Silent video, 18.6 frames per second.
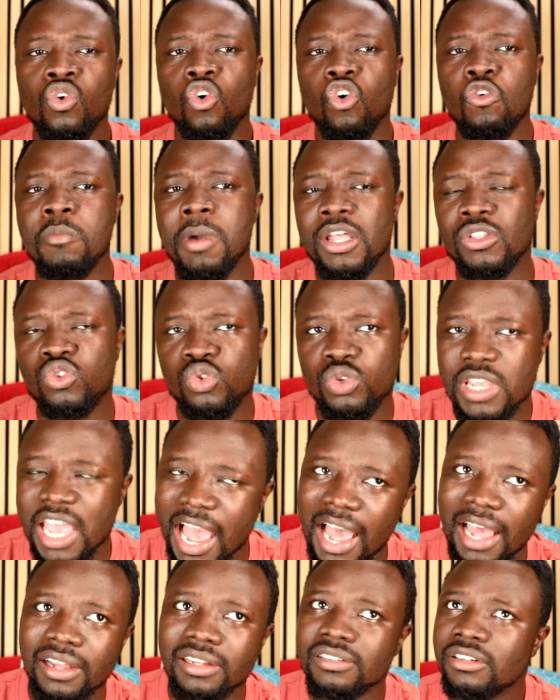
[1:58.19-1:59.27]
we bet you
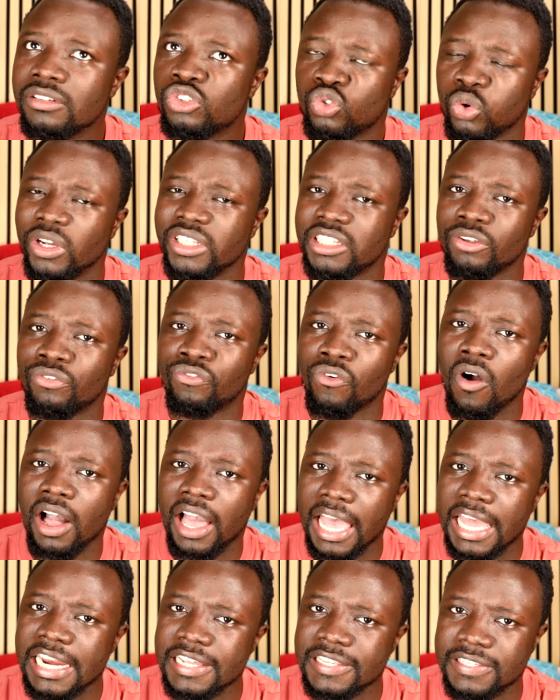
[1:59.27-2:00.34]
are 24
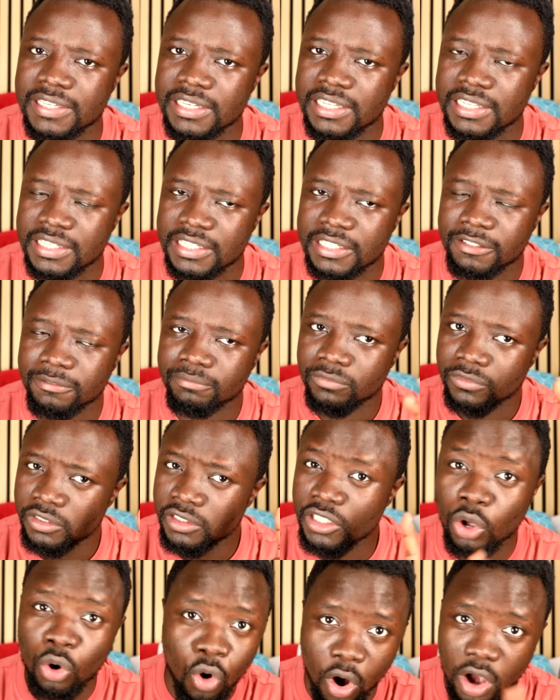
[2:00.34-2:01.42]
Ghana cedis
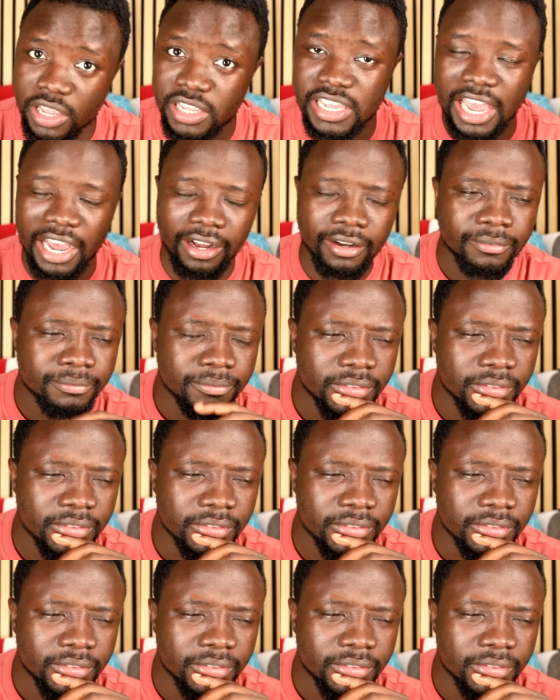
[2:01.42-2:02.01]
the whole year.